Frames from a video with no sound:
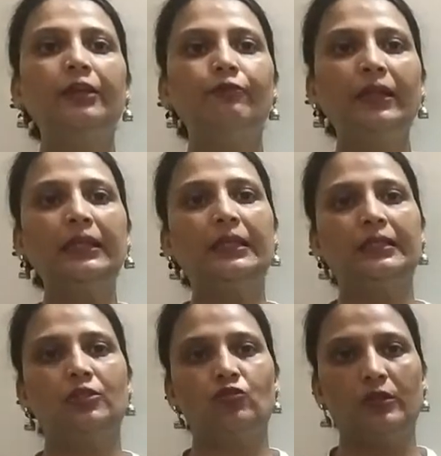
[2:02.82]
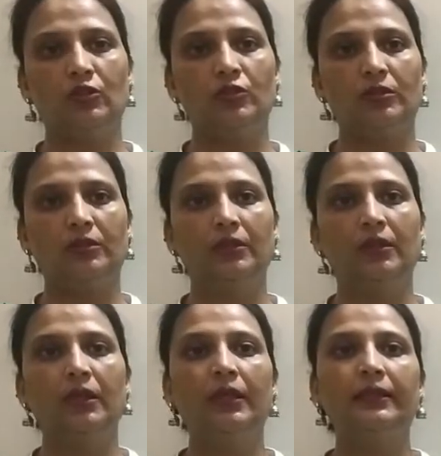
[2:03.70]
Vedic literature,
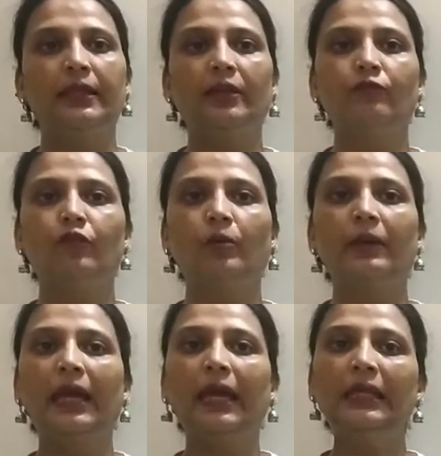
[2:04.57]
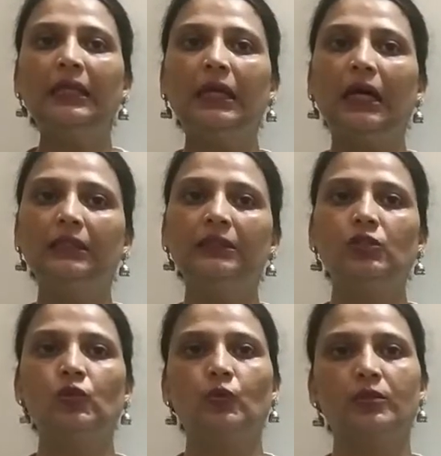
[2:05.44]
than from any other
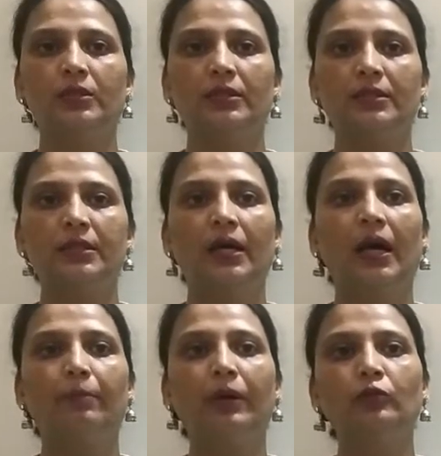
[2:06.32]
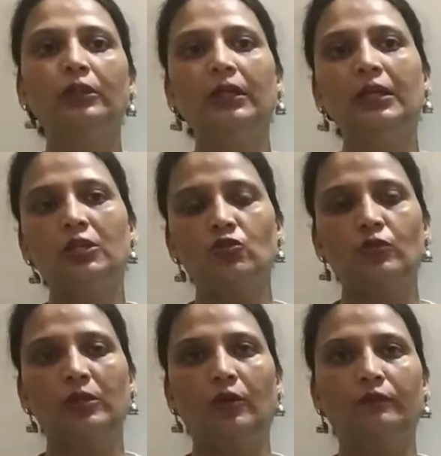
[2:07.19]
sources about the
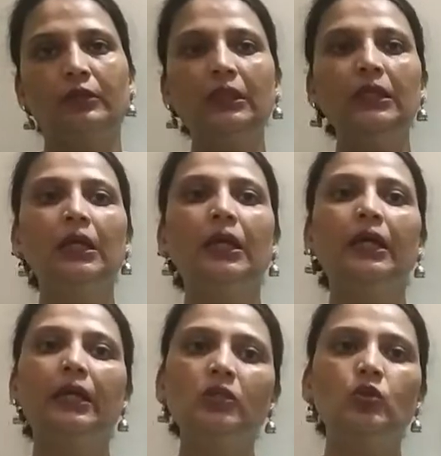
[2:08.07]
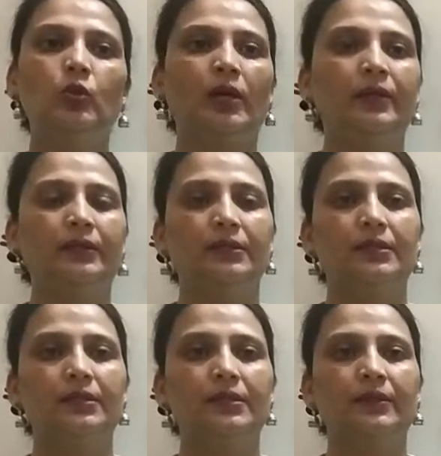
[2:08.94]
history of the
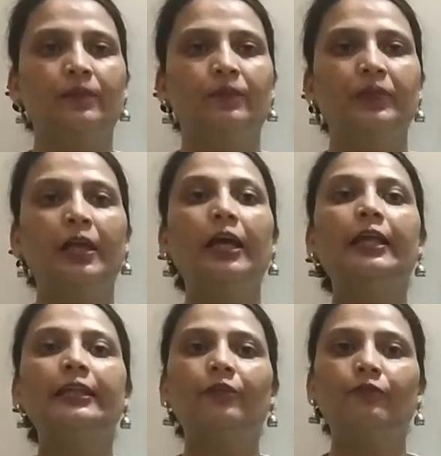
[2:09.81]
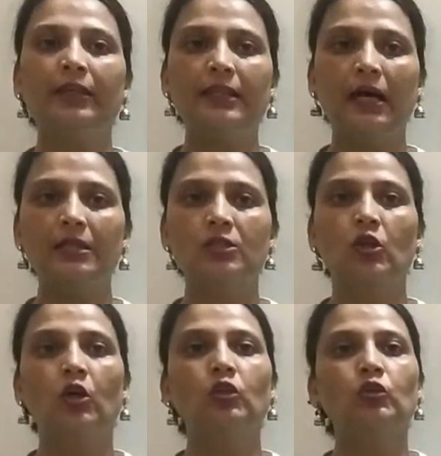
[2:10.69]
Indo-Aryans. The Vedas
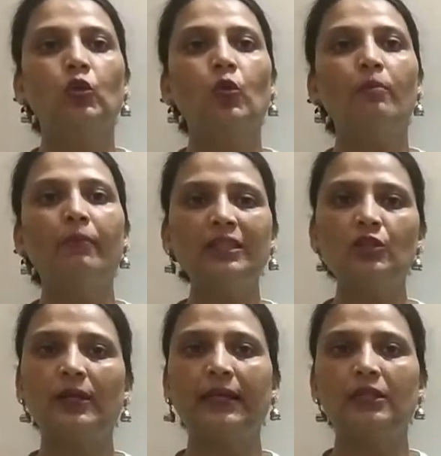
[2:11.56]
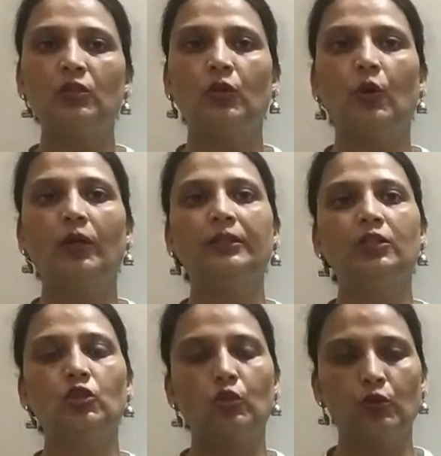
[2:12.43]
throw much light on
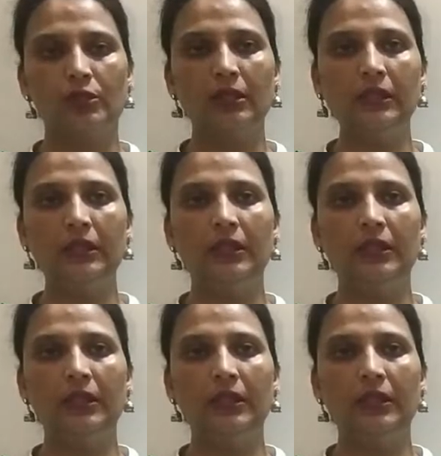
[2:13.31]
the social,